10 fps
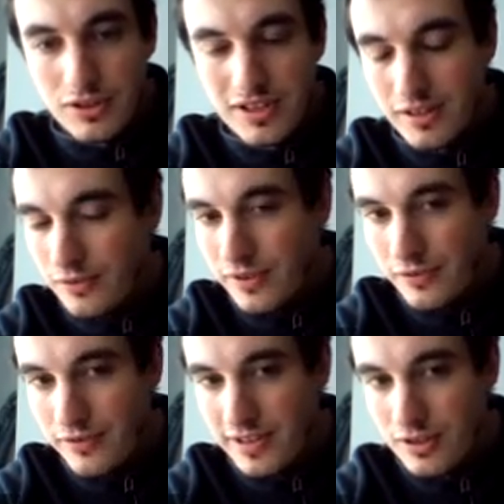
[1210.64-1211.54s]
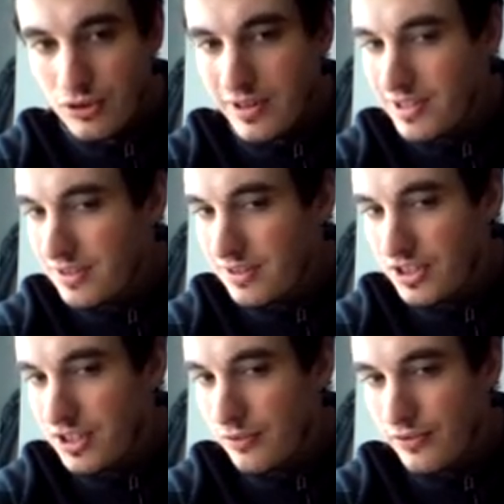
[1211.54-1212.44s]
the set of alpha such that
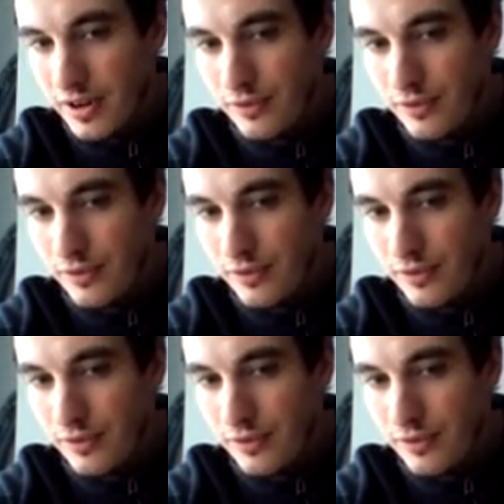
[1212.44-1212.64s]
key of